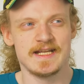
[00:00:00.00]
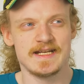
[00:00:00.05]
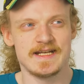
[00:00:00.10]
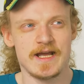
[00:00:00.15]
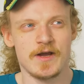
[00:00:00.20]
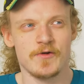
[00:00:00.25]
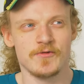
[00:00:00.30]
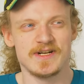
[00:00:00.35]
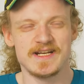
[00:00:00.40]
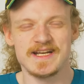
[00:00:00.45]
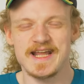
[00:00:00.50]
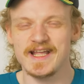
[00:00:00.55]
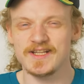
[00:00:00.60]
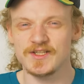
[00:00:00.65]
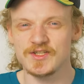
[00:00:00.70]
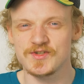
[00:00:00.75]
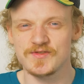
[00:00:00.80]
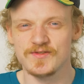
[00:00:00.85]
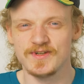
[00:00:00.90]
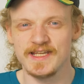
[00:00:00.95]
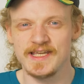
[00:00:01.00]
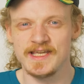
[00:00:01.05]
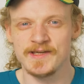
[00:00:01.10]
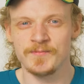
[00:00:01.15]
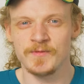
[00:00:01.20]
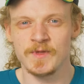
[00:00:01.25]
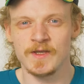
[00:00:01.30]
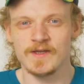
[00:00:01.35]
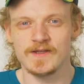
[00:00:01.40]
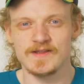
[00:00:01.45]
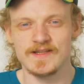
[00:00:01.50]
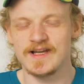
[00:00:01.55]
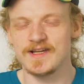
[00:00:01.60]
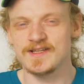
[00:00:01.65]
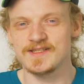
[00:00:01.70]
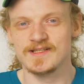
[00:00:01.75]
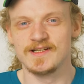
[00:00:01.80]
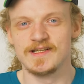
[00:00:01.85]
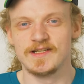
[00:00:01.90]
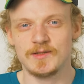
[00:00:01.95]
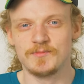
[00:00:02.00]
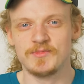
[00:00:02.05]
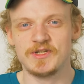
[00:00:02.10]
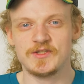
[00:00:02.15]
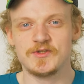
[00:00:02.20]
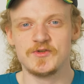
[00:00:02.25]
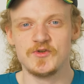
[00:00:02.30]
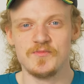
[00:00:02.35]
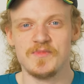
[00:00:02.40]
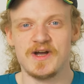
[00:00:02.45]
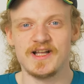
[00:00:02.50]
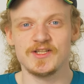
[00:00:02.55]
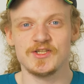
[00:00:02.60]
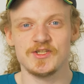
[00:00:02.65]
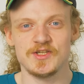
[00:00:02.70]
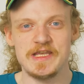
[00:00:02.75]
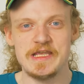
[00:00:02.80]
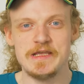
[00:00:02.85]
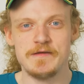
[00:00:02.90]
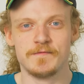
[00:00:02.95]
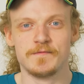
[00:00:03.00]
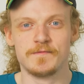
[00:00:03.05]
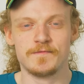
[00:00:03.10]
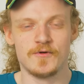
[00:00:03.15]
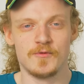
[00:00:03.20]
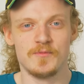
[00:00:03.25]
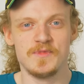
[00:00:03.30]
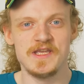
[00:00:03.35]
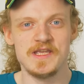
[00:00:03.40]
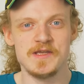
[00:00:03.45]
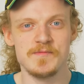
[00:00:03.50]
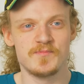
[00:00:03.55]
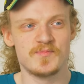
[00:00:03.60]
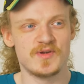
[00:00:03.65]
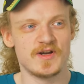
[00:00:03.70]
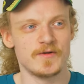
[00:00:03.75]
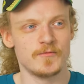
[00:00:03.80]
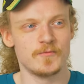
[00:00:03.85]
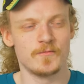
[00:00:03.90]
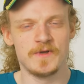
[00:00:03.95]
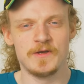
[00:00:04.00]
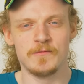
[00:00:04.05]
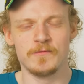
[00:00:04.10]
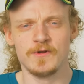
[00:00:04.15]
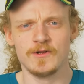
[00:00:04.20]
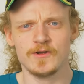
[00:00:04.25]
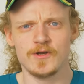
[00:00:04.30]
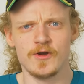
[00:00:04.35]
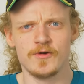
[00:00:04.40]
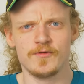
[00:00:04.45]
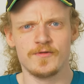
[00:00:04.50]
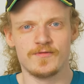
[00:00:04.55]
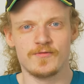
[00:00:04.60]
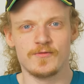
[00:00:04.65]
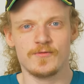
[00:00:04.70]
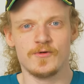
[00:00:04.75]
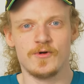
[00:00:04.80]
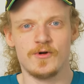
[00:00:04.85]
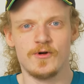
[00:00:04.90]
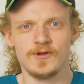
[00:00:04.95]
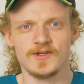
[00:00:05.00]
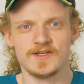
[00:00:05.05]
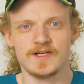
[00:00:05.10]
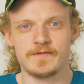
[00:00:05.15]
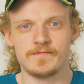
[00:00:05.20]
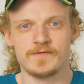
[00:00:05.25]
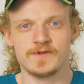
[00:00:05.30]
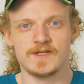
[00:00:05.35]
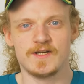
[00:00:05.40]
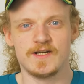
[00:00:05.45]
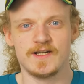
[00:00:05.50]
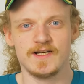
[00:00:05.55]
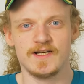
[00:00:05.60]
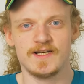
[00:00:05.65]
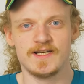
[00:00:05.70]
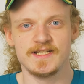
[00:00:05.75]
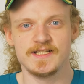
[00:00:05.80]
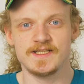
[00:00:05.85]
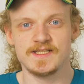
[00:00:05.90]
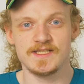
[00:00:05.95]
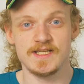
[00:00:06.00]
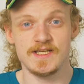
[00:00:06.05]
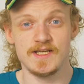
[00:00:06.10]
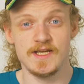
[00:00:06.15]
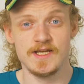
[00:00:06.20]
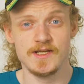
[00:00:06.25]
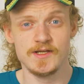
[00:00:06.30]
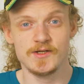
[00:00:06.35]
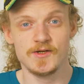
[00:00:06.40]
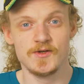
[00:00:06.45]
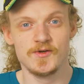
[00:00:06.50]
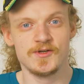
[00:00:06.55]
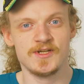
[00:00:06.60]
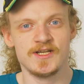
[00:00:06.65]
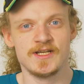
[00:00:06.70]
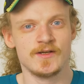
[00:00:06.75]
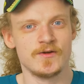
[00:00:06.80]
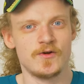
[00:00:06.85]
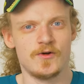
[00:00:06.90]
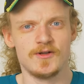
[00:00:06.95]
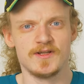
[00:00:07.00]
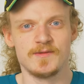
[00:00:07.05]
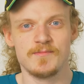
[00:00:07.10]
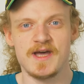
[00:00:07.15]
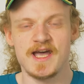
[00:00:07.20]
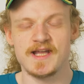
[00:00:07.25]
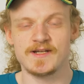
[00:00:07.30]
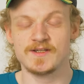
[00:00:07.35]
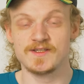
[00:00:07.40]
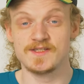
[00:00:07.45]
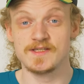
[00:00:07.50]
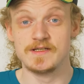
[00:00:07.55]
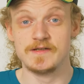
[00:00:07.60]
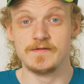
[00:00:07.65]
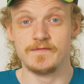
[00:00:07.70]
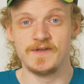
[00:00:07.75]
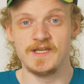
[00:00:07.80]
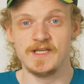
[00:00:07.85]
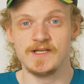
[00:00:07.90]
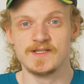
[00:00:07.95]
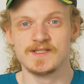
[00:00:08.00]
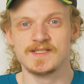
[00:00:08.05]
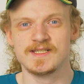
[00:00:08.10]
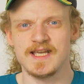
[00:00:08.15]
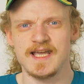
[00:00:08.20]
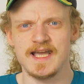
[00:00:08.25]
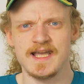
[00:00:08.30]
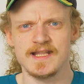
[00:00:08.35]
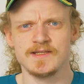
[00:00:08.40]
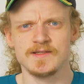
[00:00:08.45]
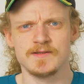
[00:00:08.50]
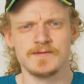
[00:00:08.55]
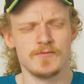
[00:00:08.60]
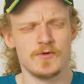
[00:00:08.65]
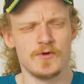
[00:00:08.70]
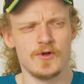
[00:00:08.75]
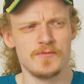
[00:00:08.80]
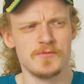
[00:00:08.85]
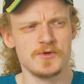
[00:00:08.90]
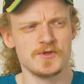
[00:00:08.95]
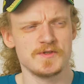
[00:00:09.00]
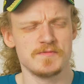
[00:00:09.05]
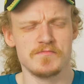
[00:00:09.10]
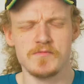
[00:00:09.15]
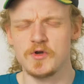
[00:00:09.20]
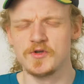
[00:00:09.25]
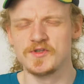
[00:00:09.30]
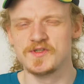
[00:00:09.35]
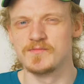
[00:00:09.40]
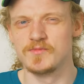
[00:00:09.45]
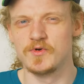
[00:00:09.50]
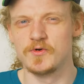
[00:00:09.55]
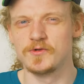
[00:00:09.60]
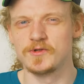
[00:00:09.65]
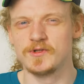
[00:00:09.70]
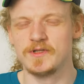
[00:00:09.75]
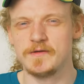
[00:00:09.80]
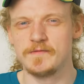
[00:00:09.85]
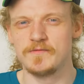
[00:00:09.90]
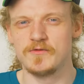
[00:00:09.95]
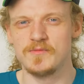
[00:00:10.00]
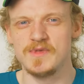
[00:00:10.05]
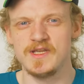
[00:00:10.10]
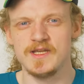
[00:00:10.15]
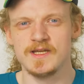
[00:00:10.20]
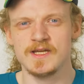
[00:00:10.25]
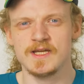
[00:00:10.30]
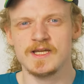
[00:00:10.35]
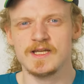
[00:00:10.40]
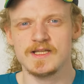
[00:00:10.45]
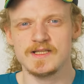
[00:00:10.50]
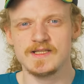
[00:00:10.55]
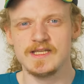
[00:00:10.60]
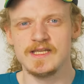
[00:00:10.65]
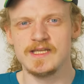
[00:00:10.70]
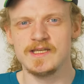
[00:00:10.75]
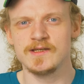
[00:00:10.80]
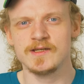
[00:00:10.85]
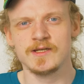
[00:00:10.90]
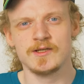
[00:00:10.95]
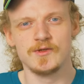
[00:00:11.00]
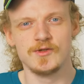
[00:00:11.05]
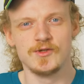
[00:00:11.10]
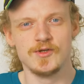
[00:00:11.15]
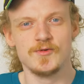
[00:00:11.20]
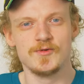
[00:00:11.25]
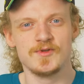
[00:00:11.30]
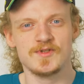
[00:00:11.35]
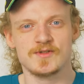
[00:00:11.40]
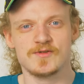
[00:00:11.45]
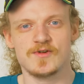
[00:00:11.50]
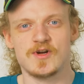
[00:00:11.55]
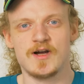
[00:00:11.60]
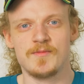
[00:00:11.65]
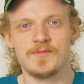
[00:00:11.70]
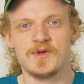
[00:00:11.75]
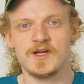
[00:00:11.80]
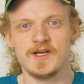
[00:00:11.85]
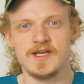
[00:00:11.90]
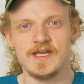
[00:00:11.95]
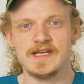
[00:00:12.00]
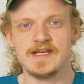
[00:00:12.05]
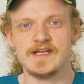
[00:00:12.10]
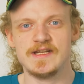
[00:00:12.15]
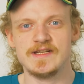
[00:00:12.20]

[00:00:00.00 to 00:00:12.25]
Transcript: Now, naturally, that is a little bit too much, even for me, but we will go through all the different highlights, including all the madness in the feeders, and almost most importantly for me, the newest drama in